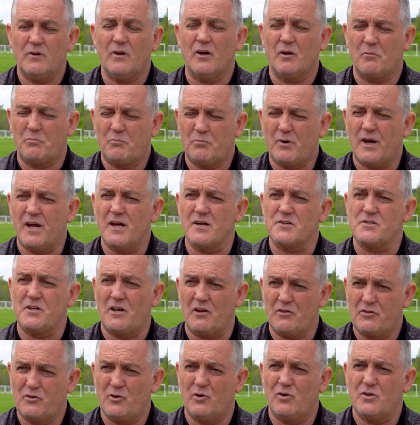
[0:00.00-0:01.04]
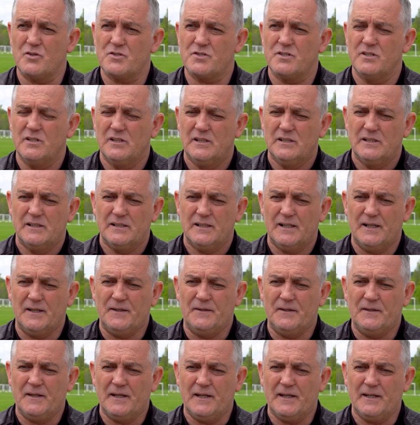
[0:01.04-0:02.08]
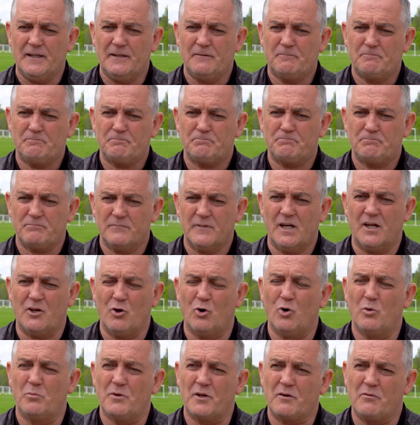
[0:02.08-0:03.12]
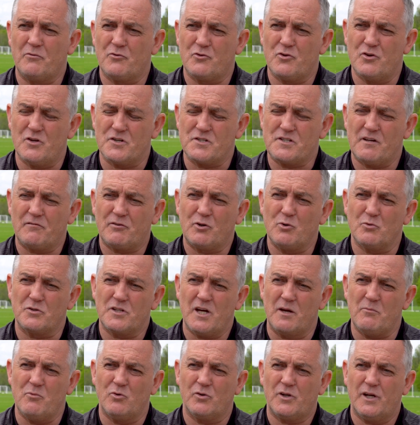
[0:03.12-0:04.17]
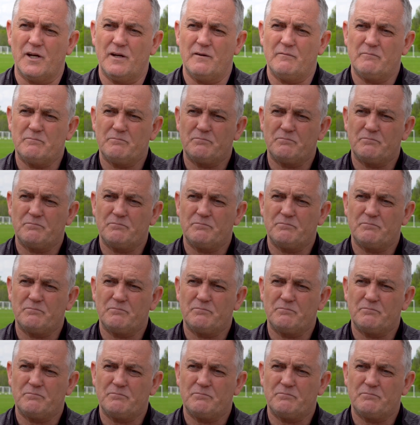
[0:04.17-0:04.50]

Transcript: our prayers and our thoughts, and I hope they come through this difficult time okay.